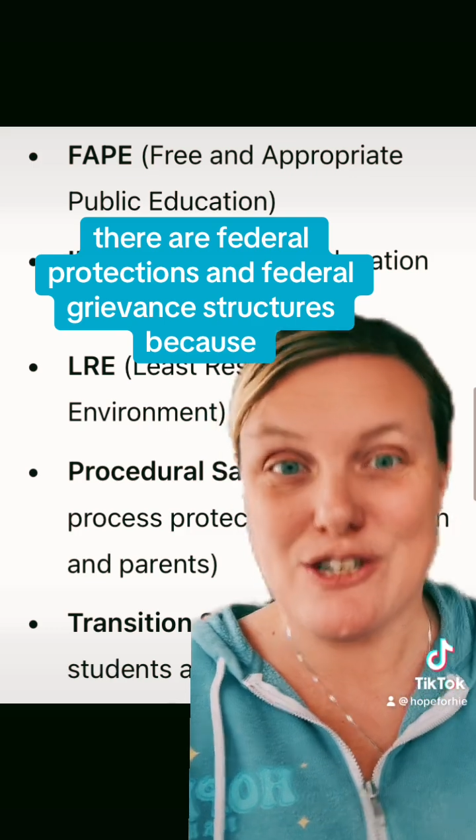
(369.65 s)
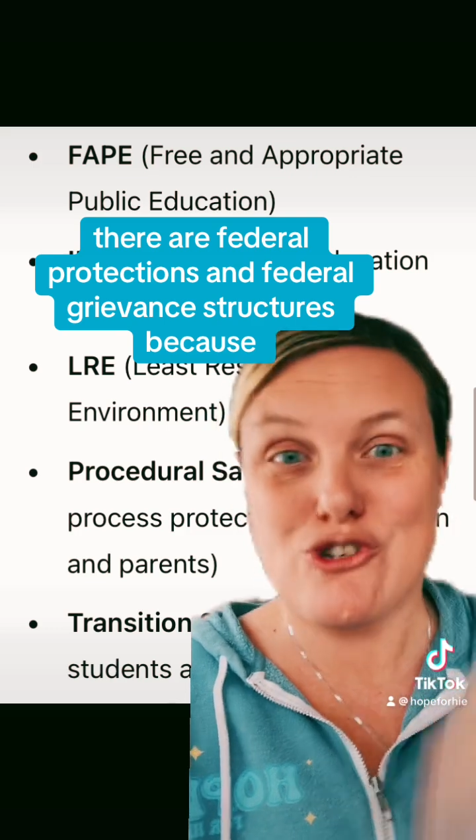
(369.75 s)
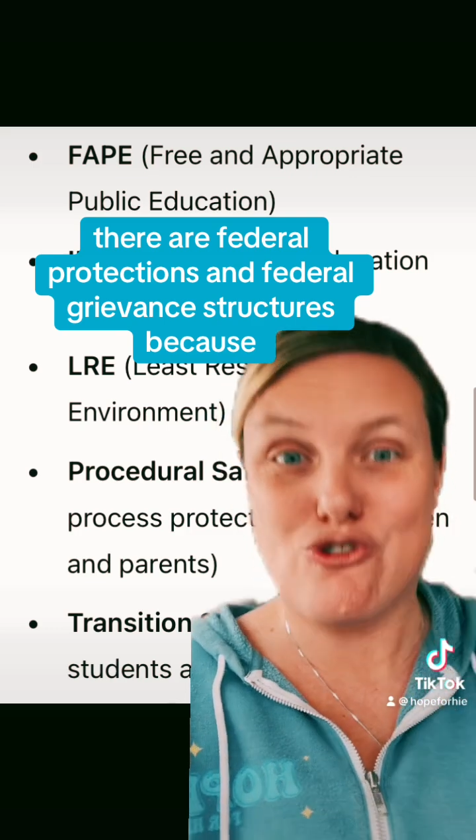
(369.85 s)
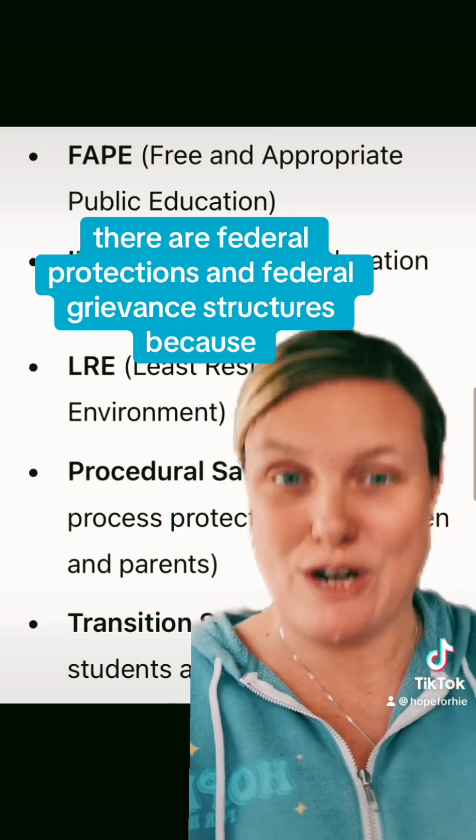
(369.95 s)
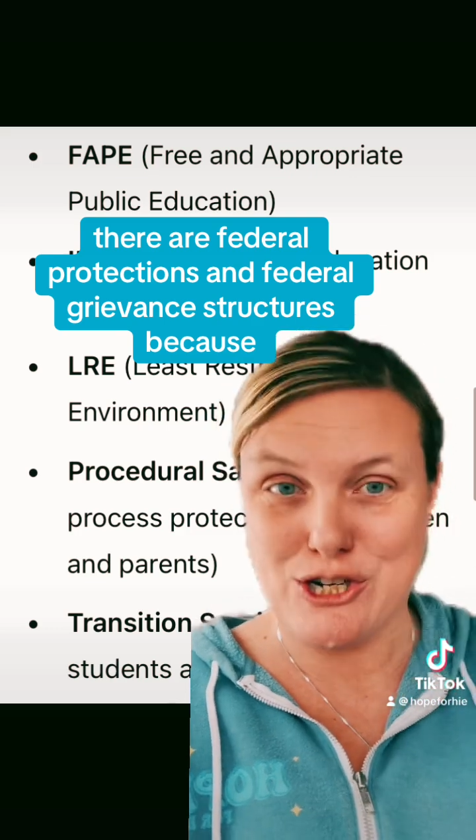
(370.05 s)

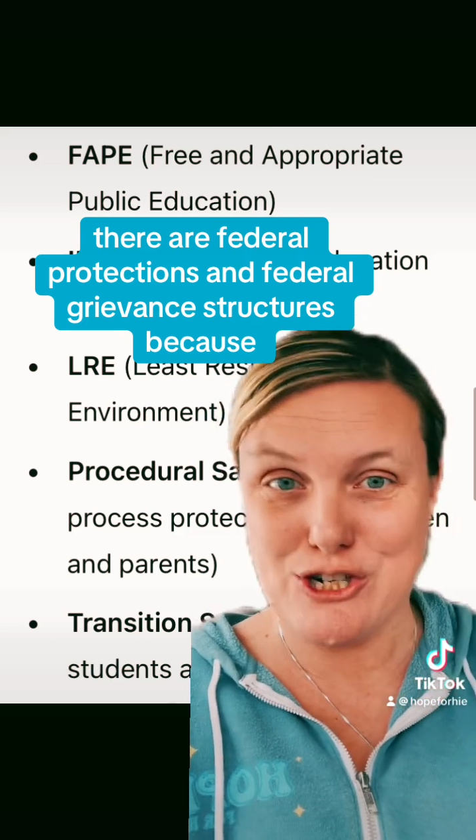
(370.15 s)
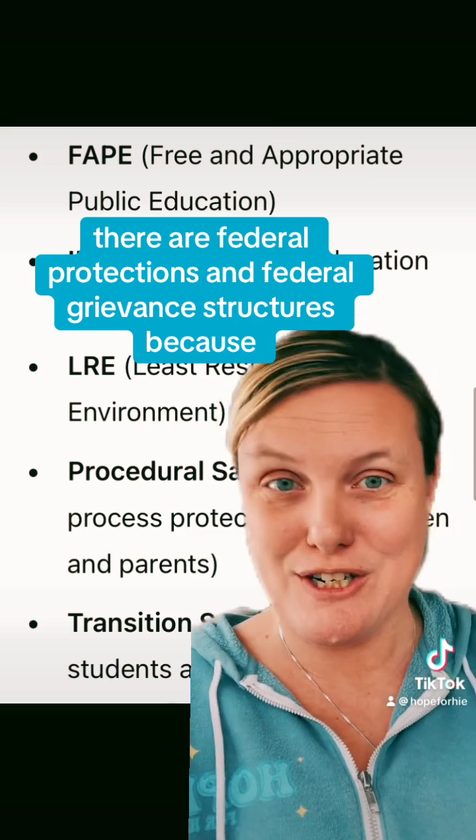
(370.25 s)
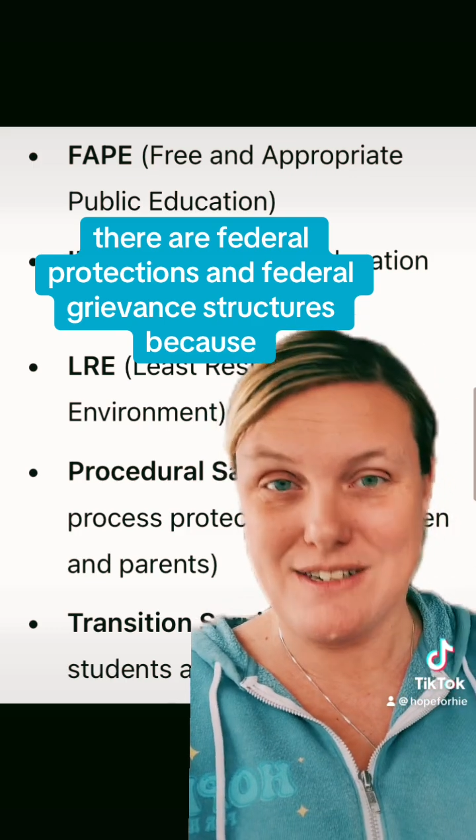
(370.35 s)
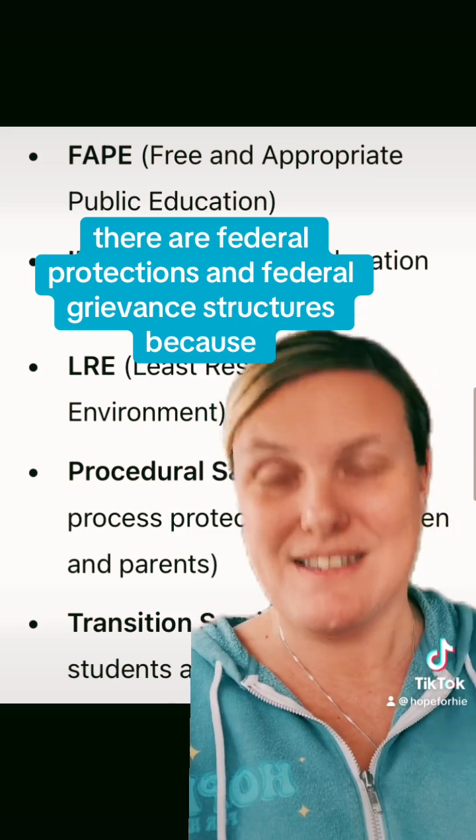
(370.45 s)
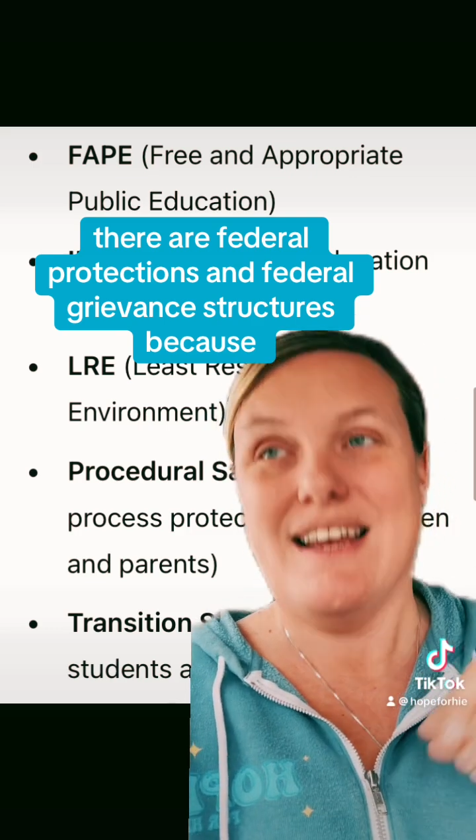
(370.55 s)

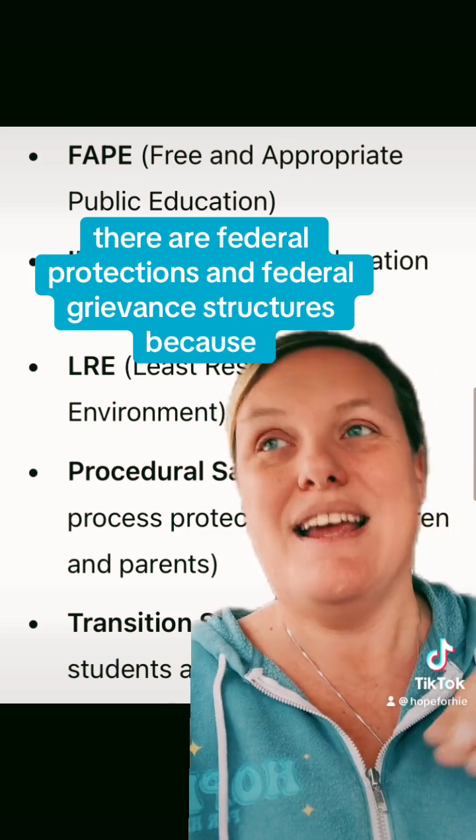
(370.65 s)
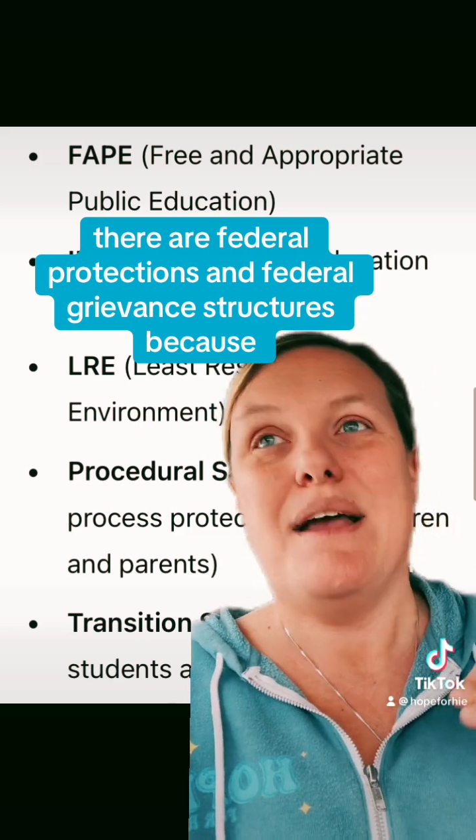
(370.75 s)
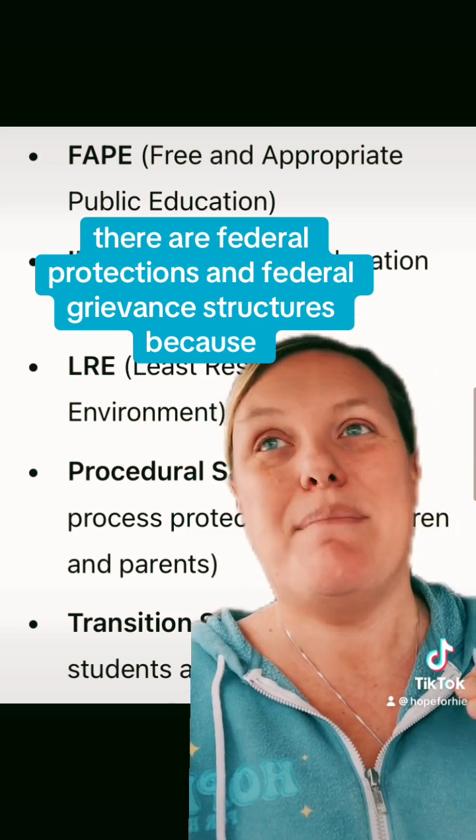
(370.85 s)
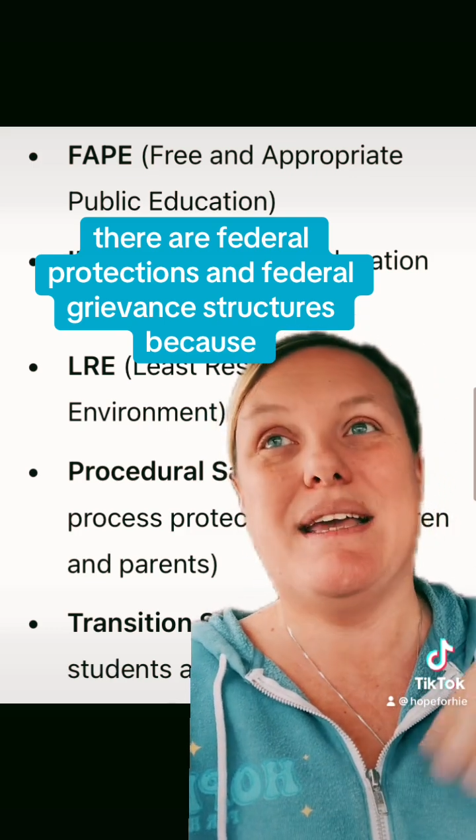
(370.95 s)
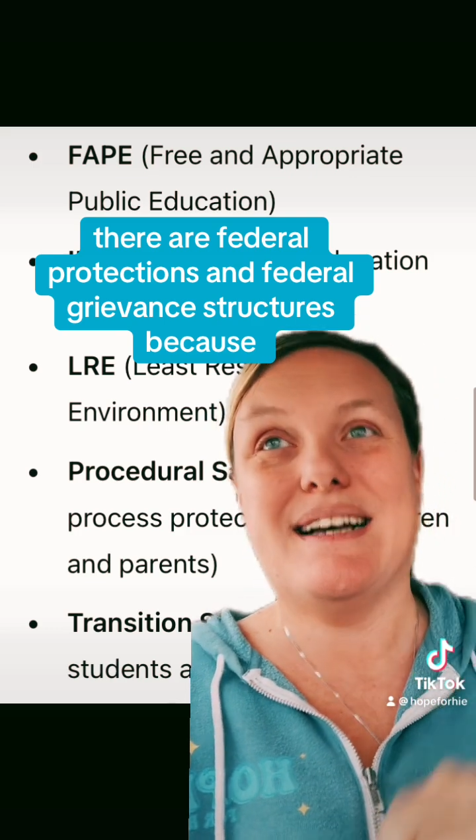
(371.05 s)
structures,
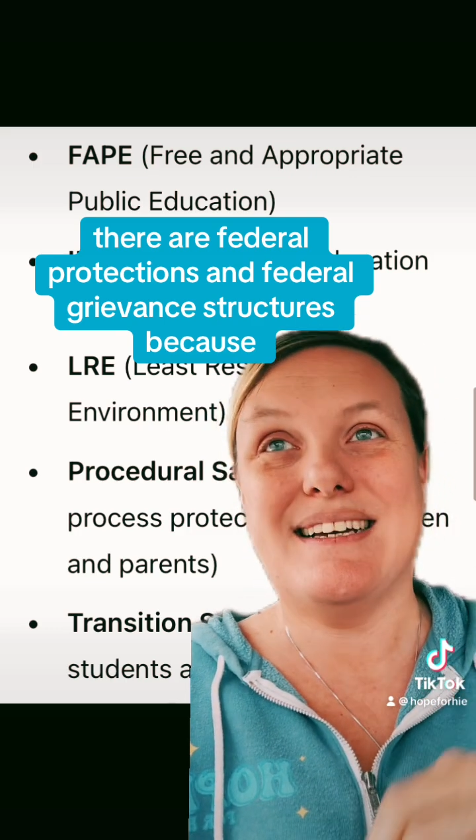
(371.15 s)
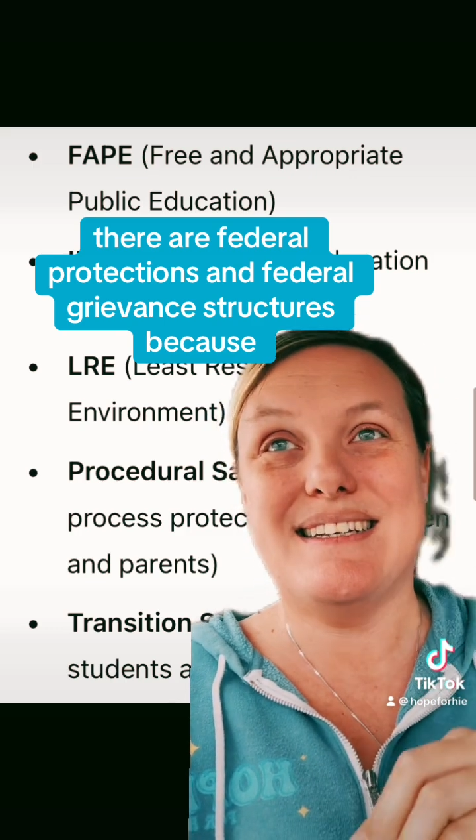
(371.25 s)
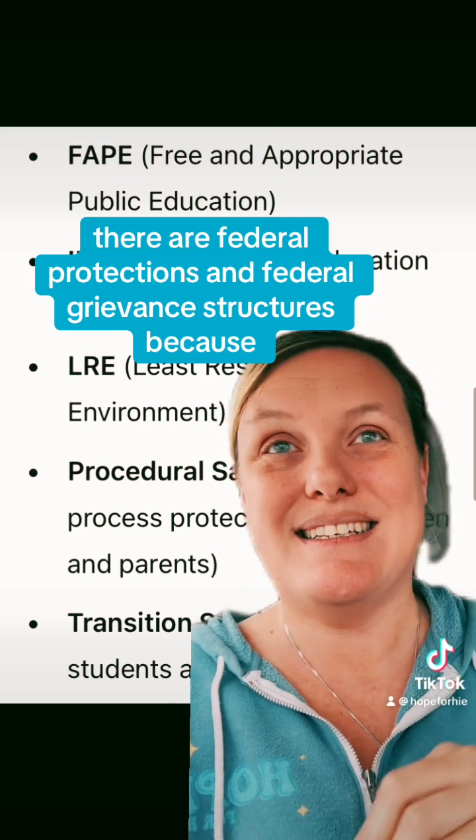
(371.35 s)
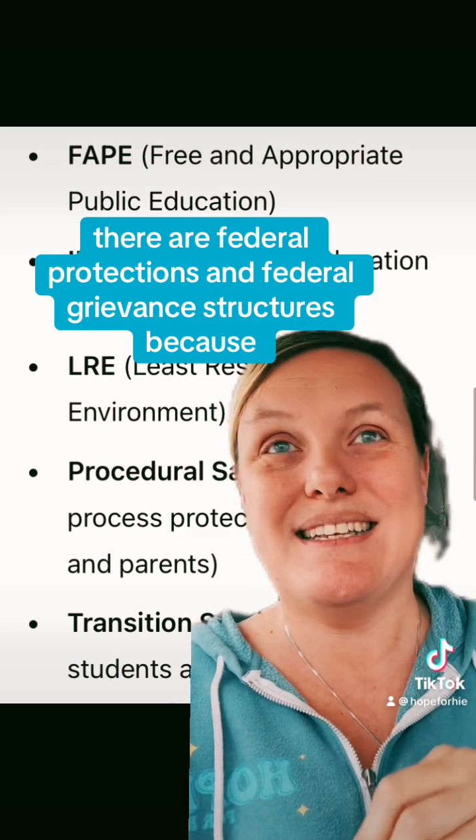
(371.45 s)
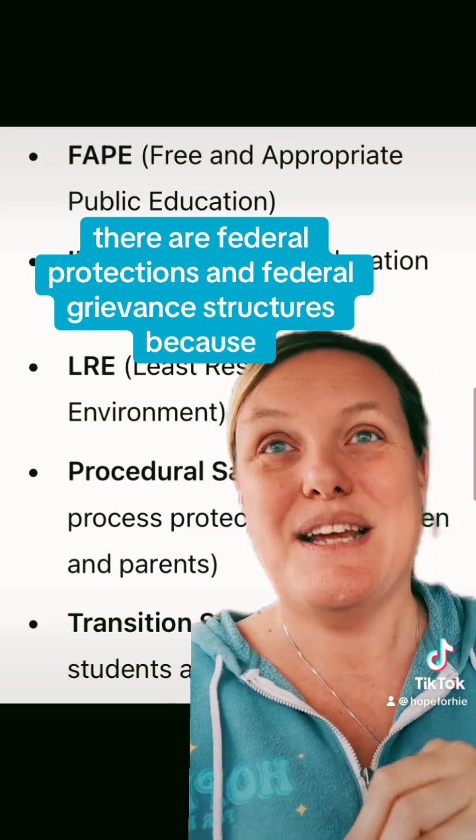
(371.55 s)

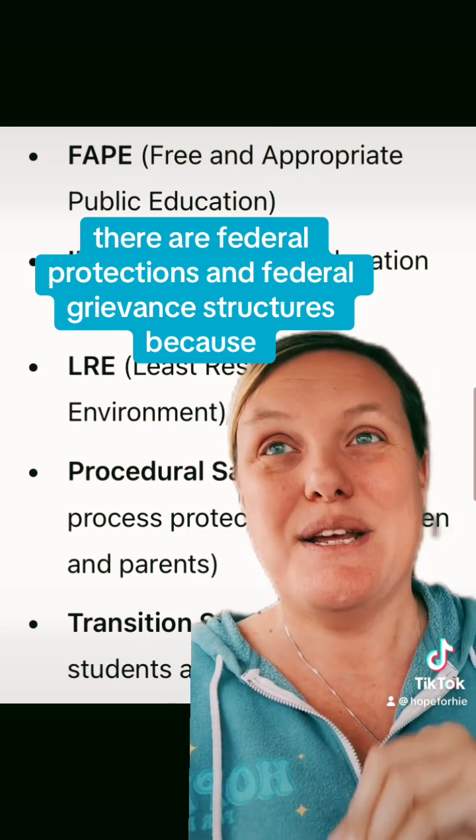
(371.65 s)
because